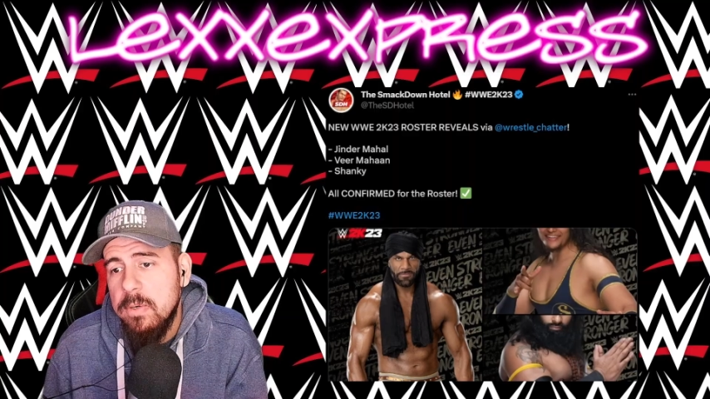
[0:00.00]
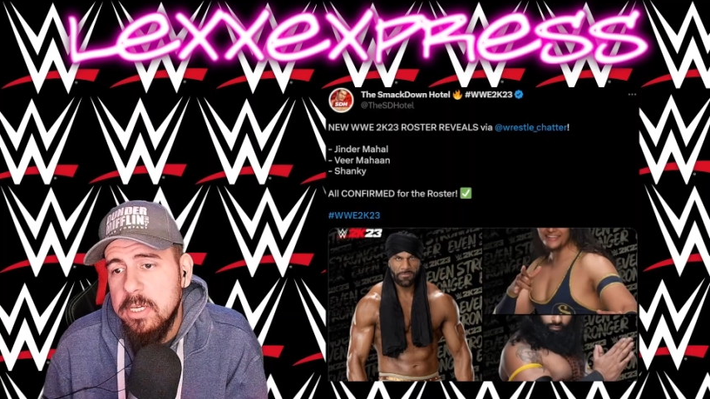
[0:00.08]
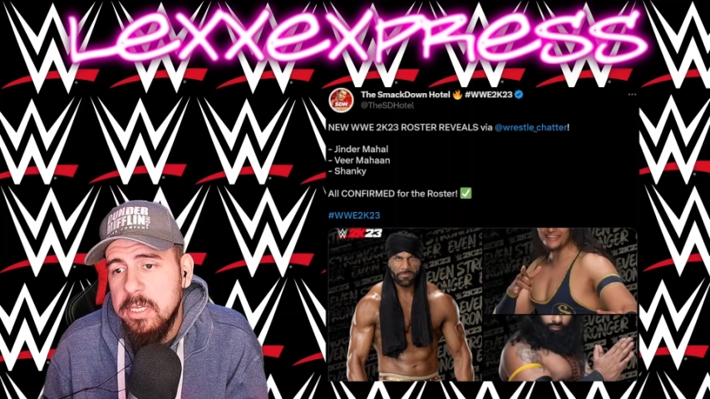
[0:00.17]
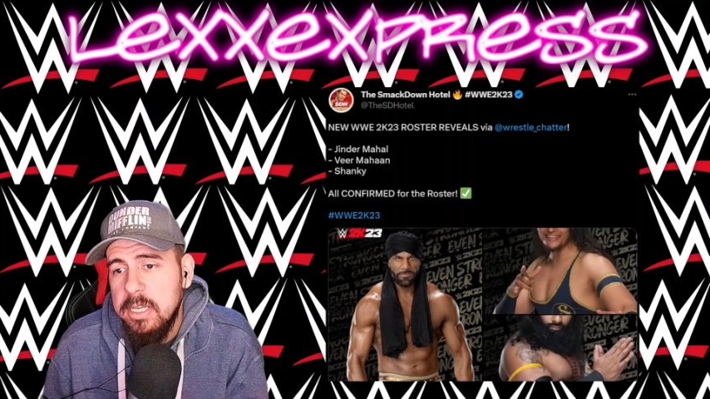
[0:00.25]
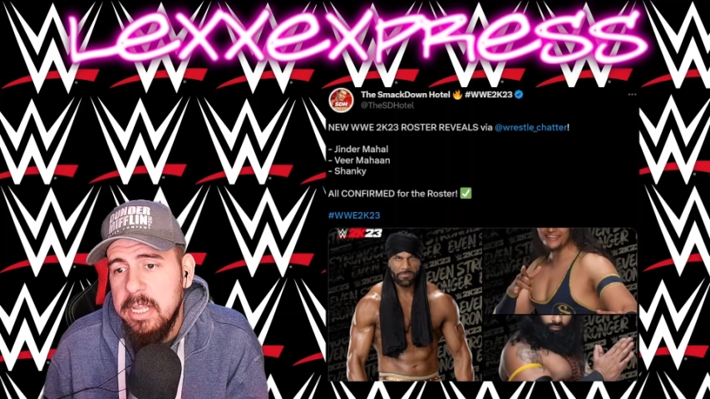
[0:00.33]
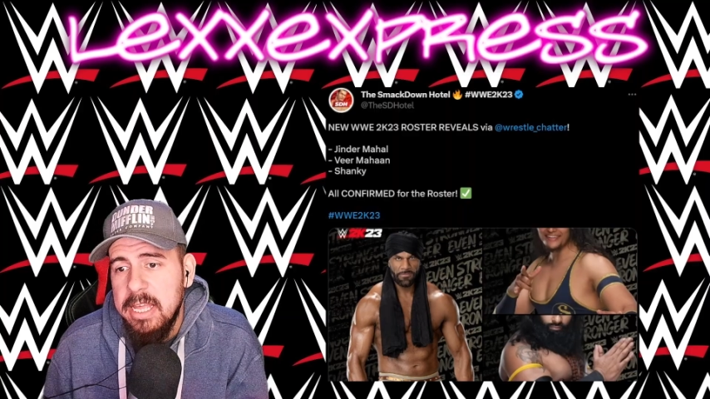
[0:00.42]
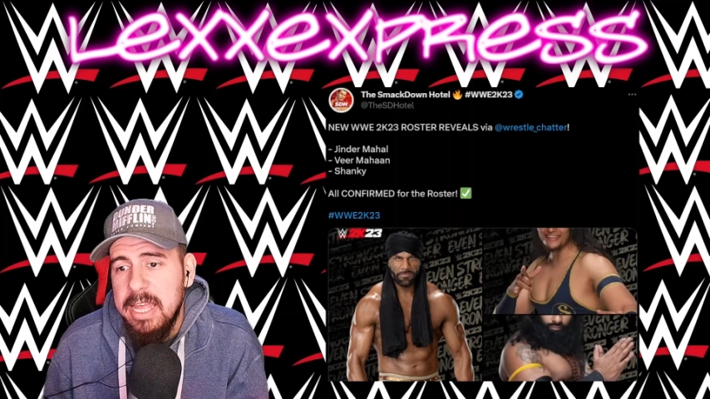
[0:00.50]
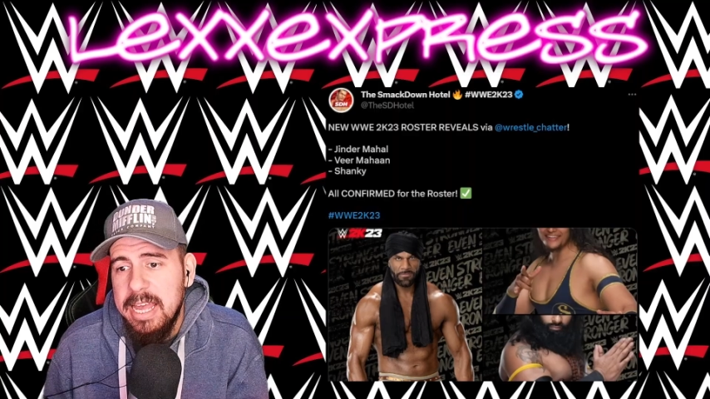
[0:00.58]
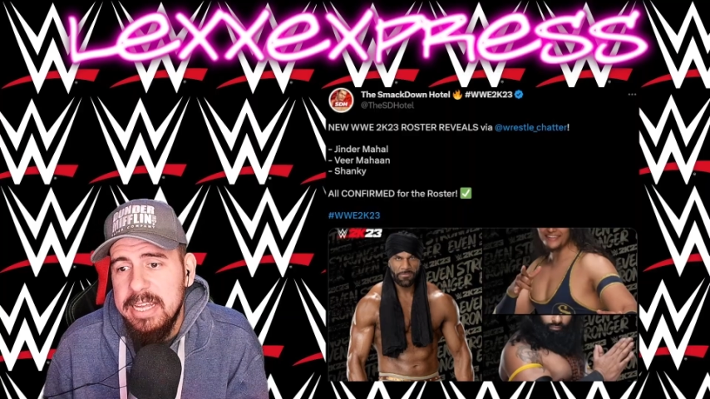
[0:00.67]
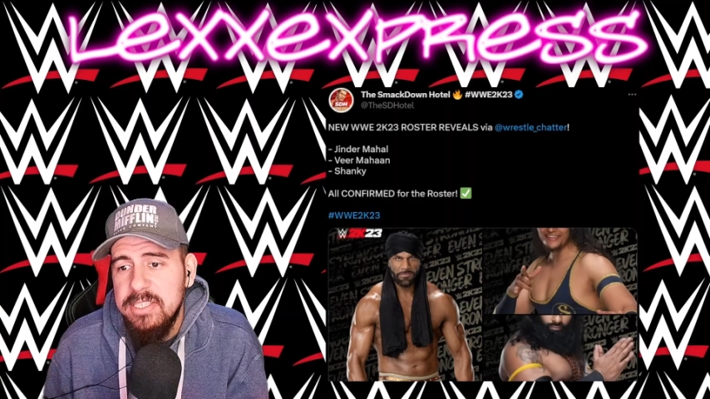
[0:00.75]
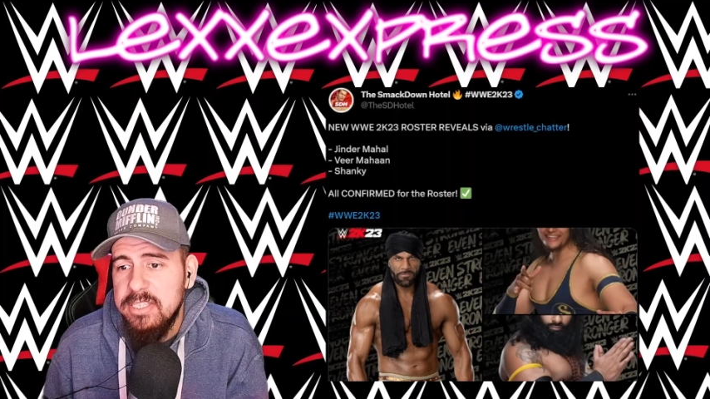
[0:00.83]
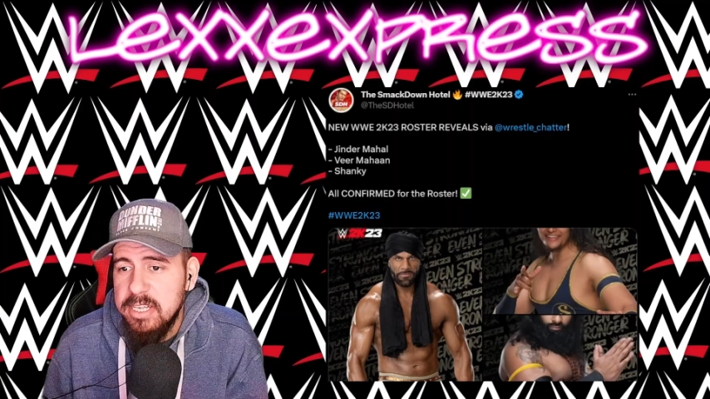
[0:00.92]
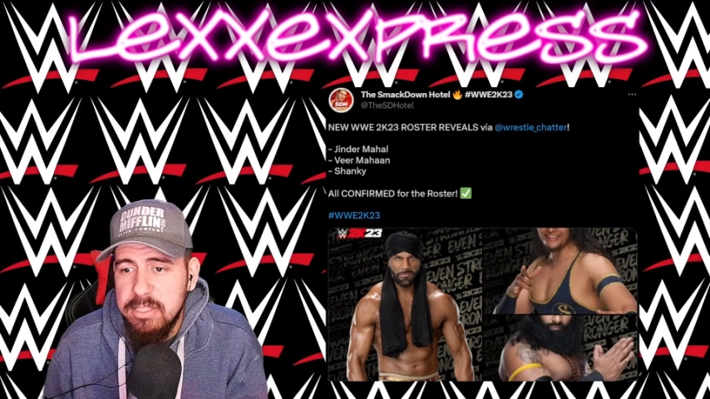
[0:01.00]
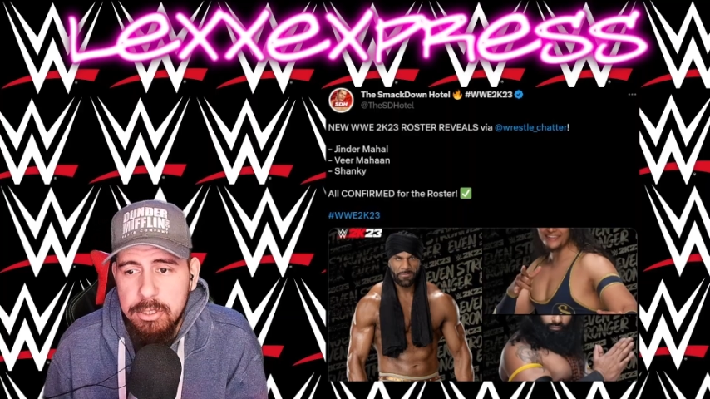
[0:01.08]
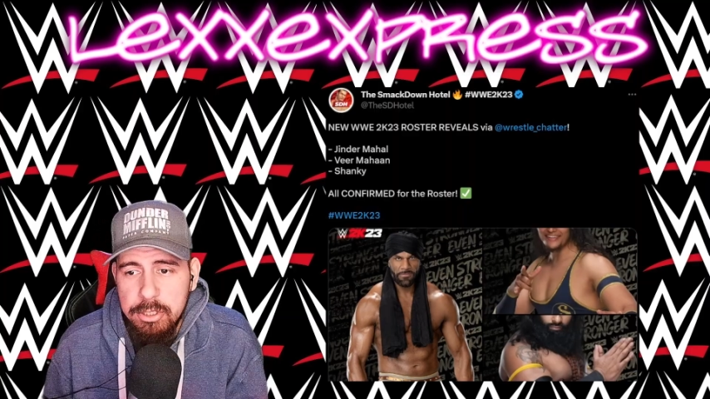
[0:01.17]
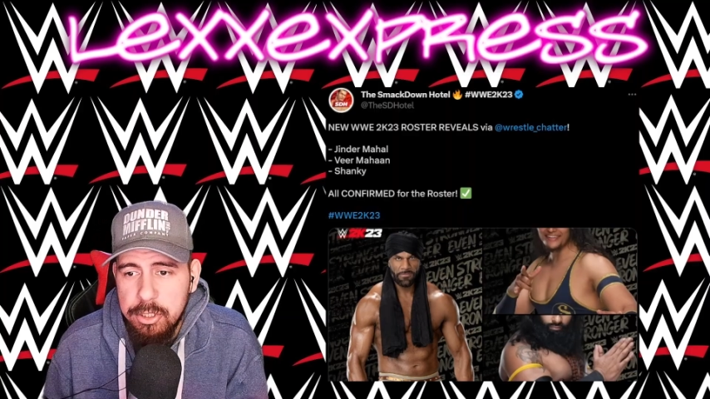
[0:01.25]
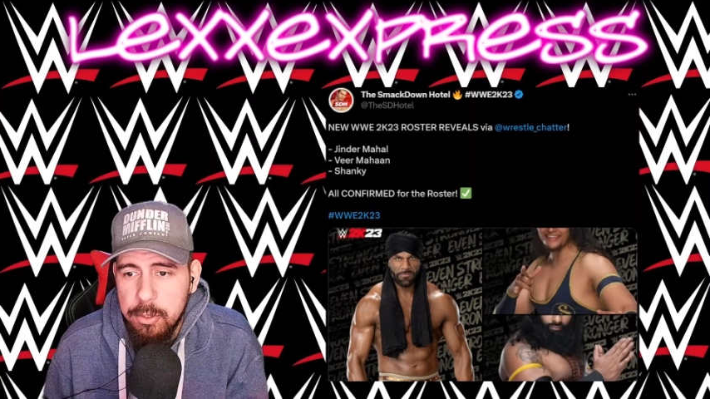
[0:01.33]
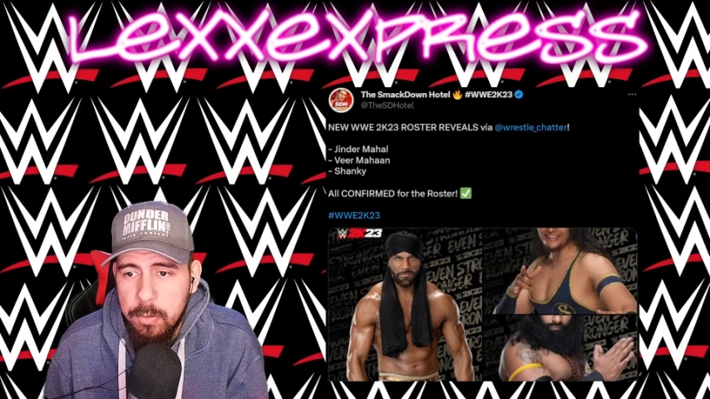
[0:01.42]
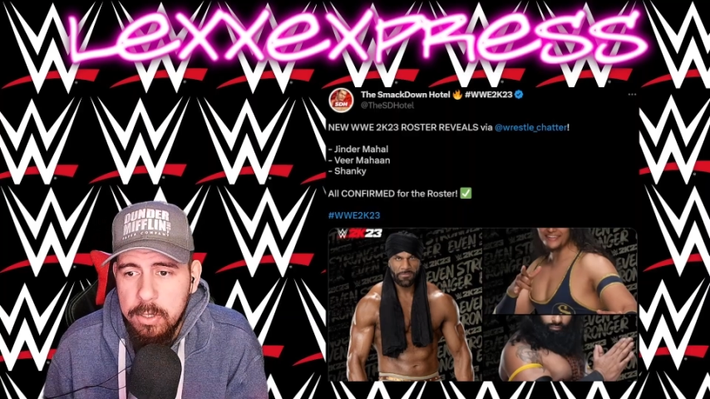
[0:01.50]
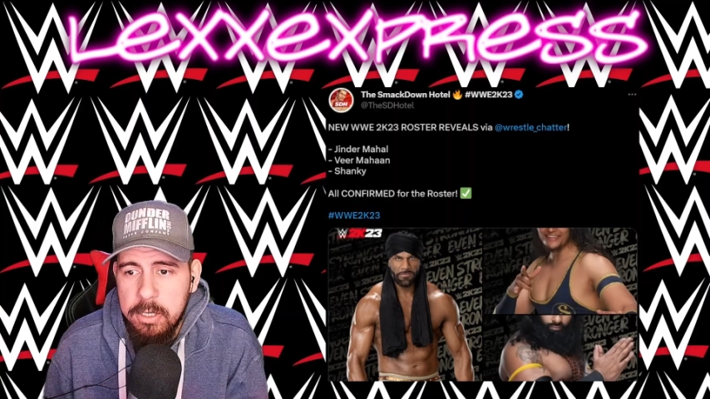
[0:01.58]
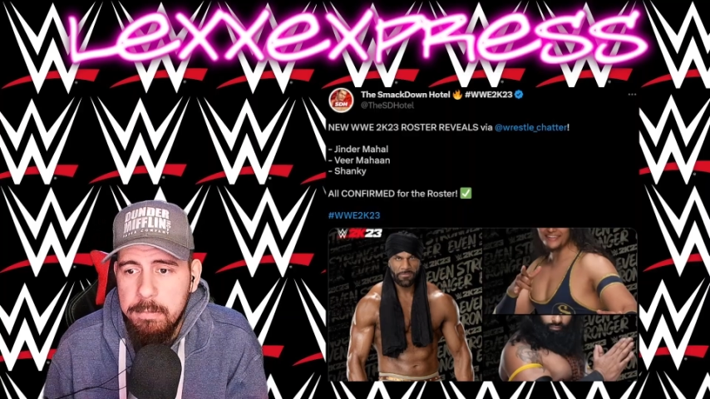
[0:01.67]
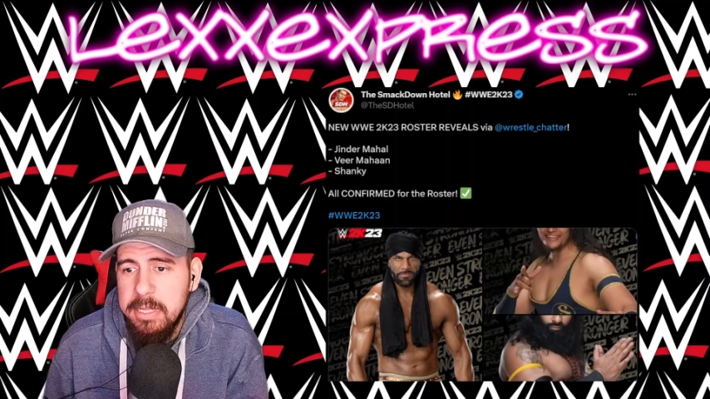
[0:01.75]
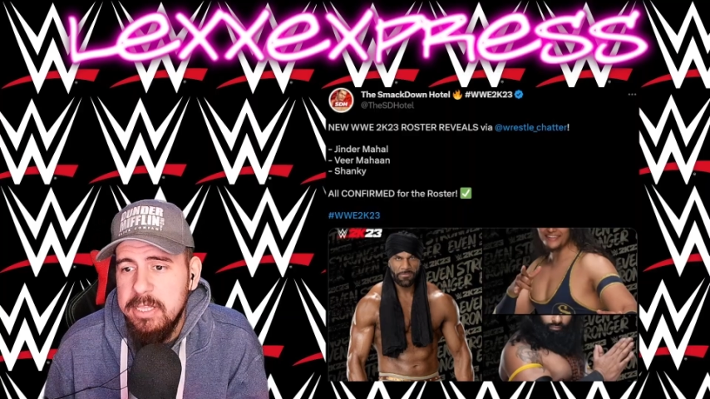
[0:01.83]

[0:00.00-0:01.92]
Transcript: one has yet to show up,